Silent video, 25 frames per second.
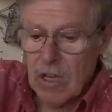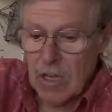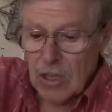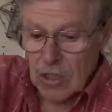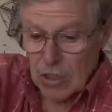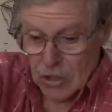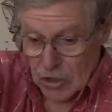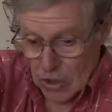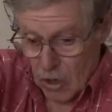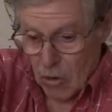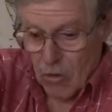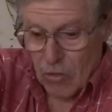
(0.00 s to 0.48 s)

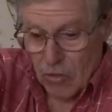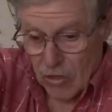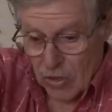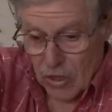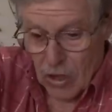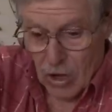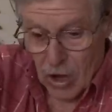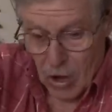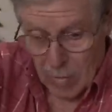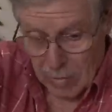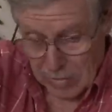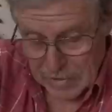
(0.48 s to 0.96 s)
so the
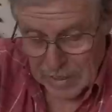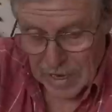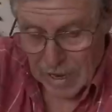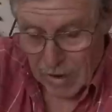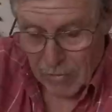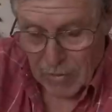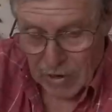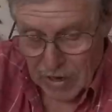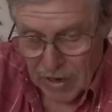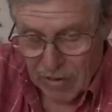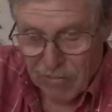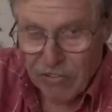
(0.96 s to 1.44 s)
carp are
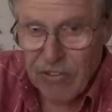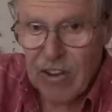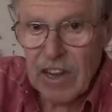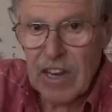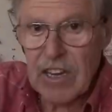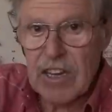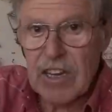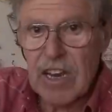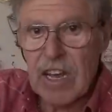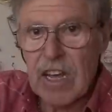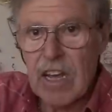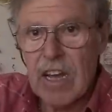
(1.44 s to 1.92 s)
down here
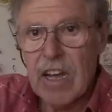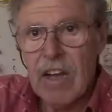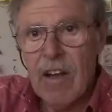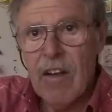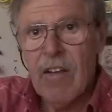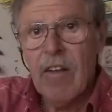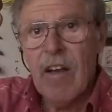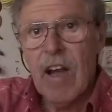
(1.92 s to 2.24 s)
feeding,